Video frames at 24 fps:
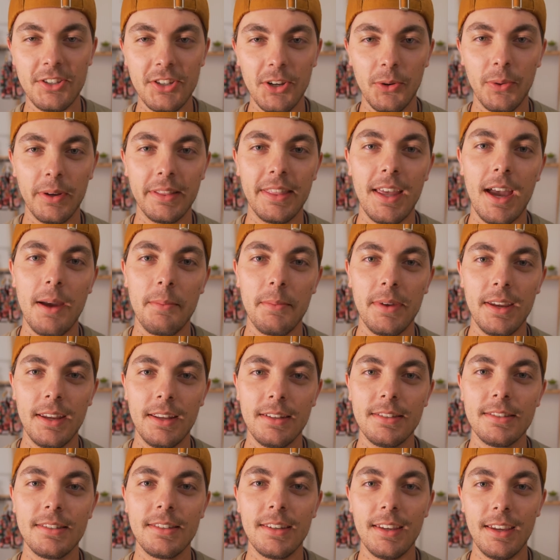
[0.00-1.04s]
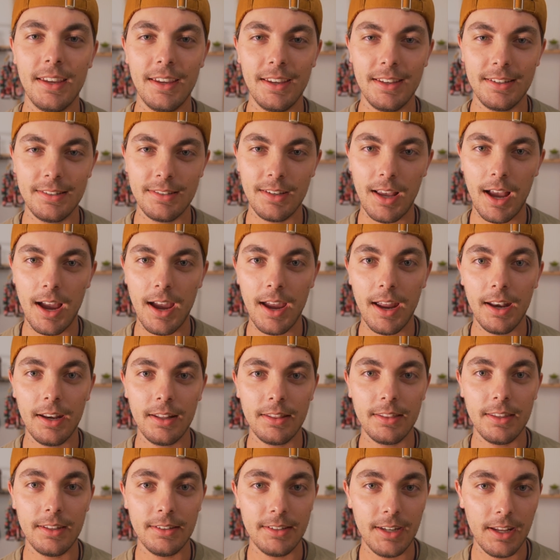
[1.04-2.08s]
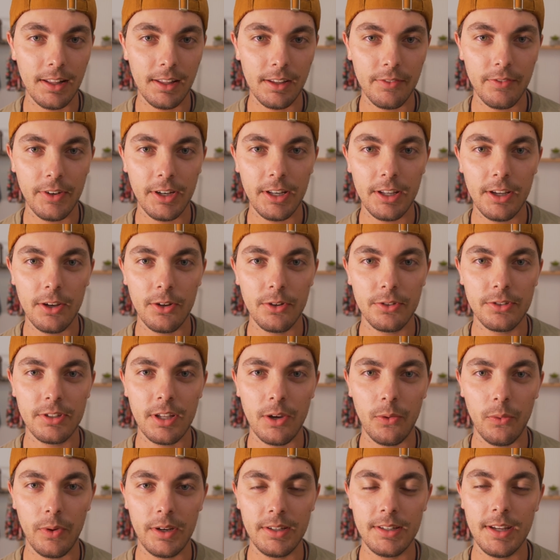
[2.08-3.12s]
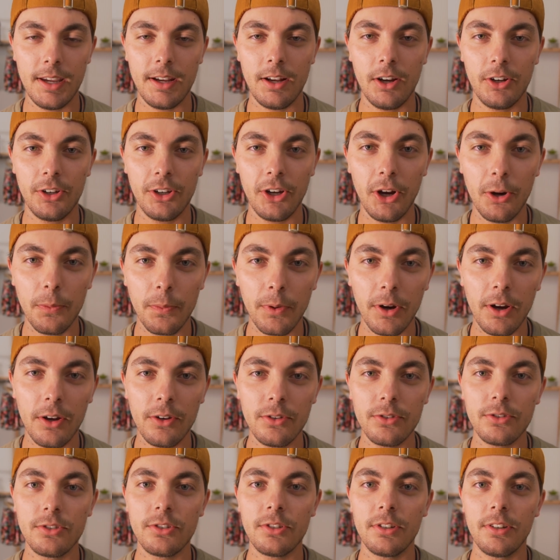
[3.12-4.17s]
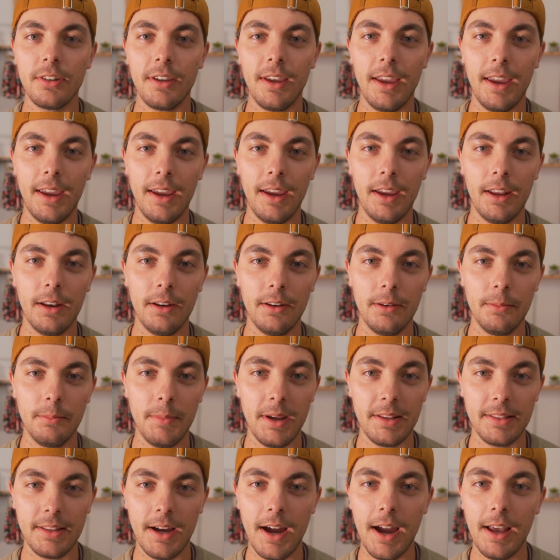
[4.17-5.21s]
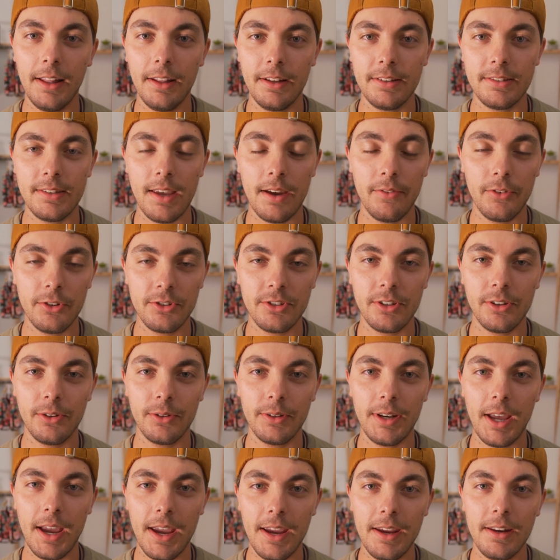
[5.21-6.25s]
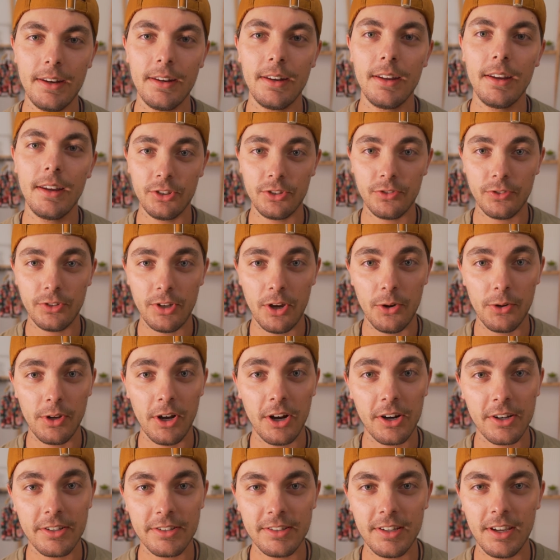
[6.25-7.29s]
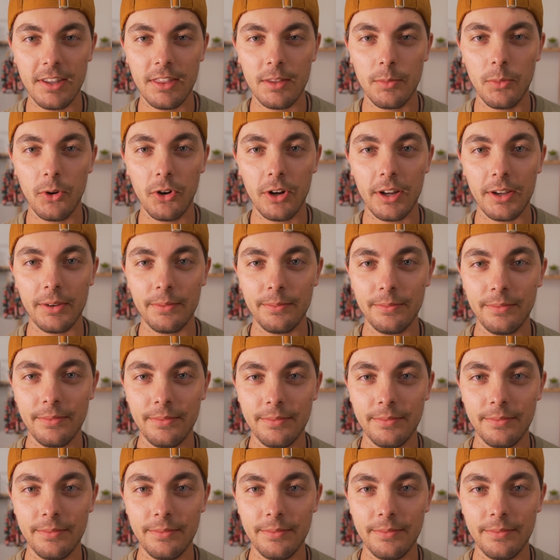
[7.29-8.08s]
basically what that means is I edit the daily videos that we take on GoPros and make the highlights every single night just so y'all can see it in the morning.